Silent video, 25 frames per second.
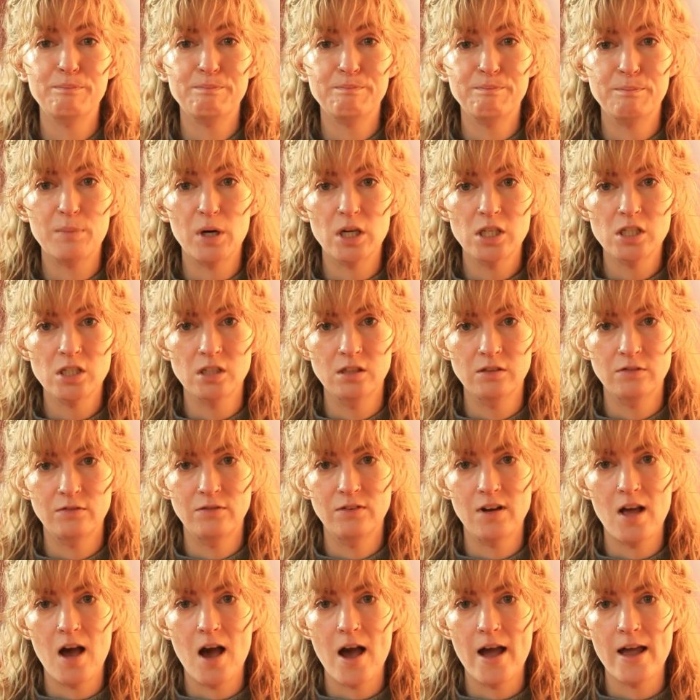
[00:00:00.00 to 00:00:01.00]
button
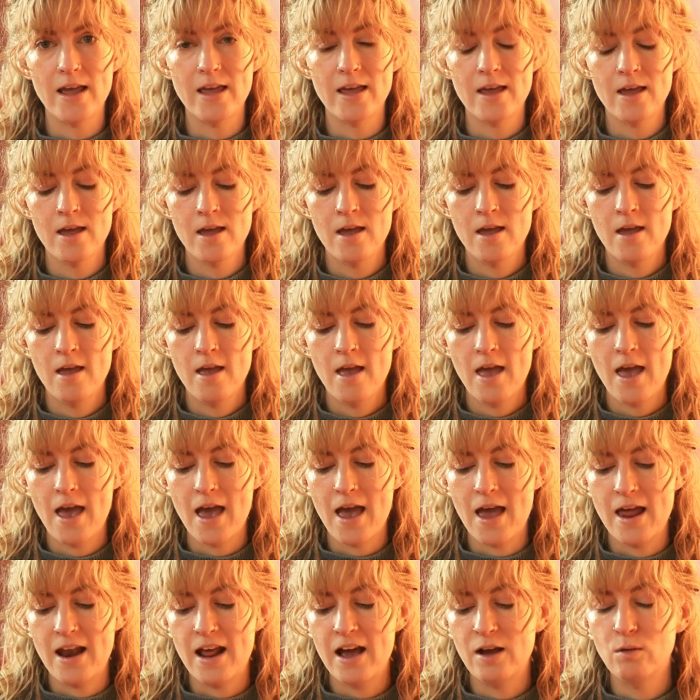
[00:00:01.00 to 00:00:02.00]
fly
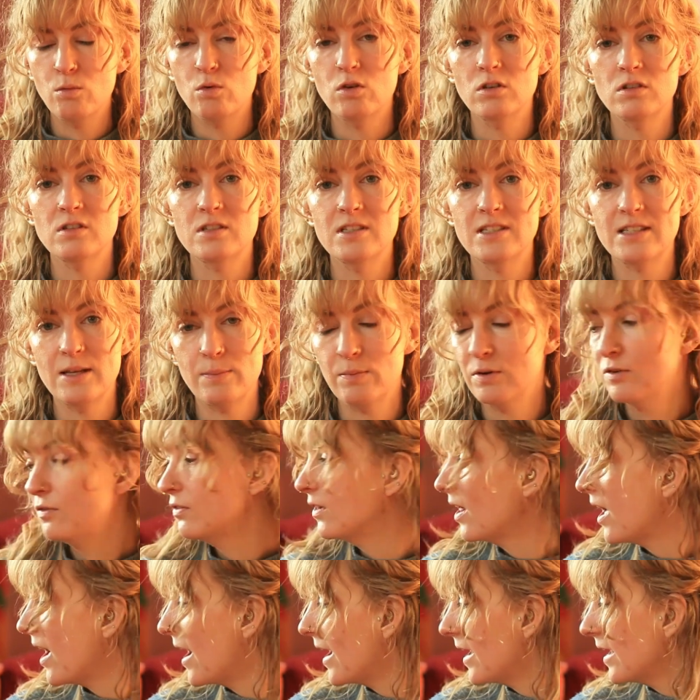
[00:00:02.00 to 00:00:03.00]
and I want a zipper
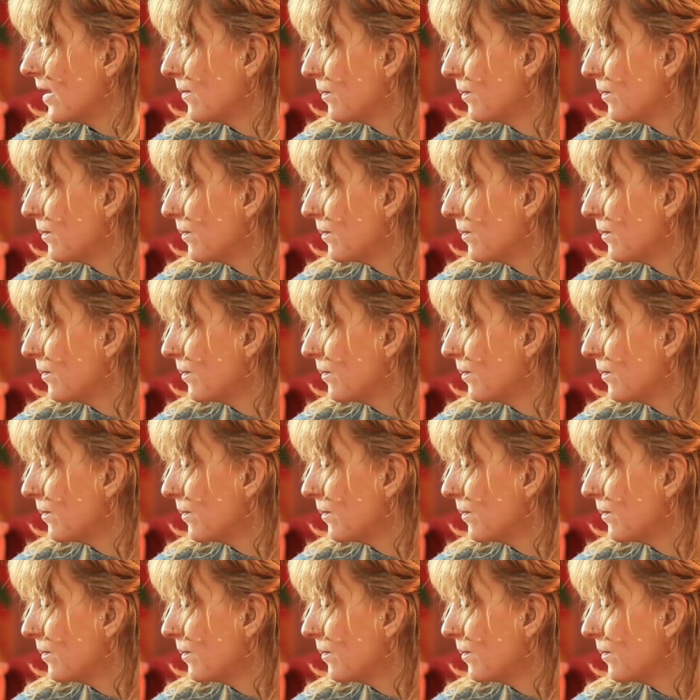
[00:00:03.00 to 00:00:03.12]
fly.